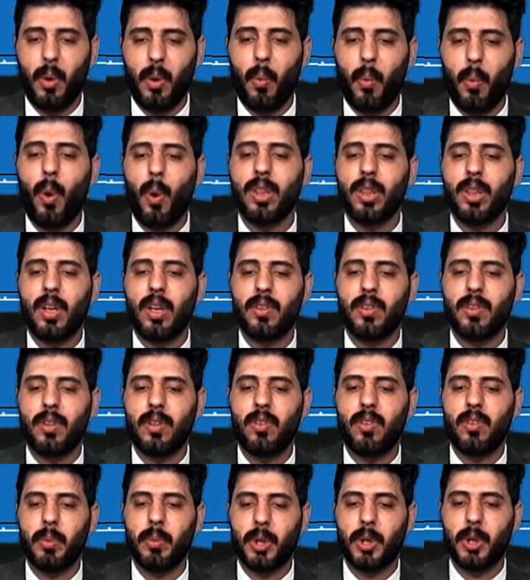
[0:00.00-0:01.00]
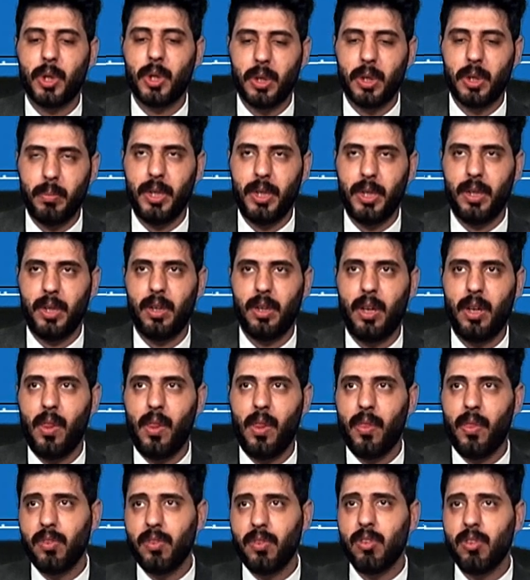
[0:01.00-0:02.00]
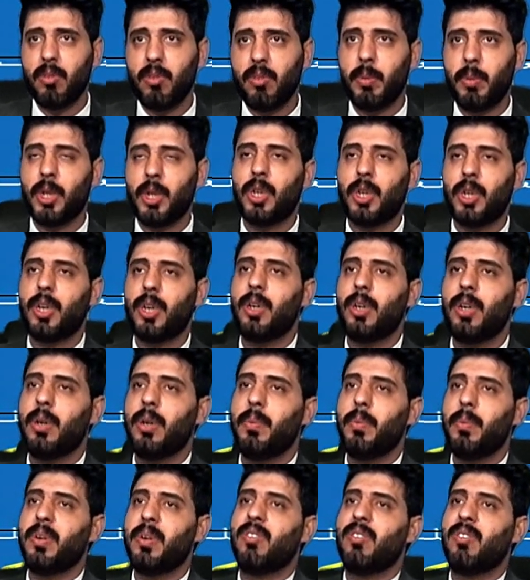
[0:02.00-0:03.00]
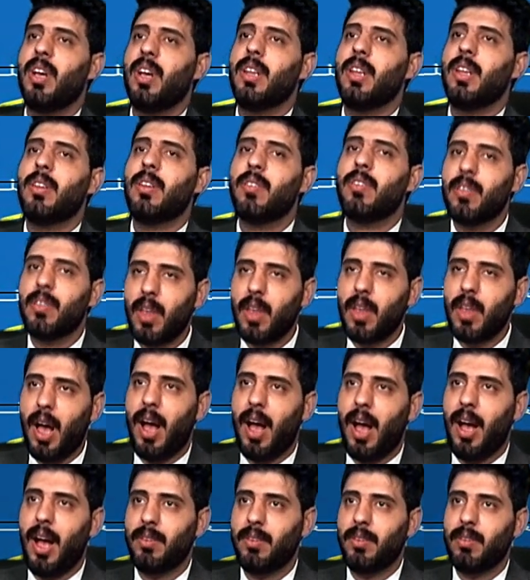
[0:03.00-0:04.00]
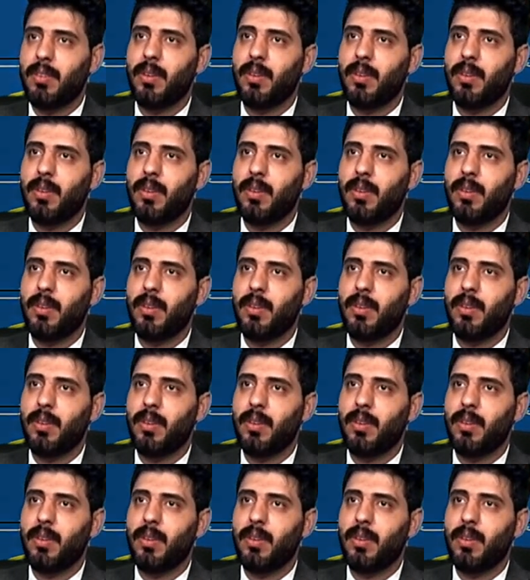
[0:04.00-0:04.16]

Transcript: What does this picture mean? This is picture represents that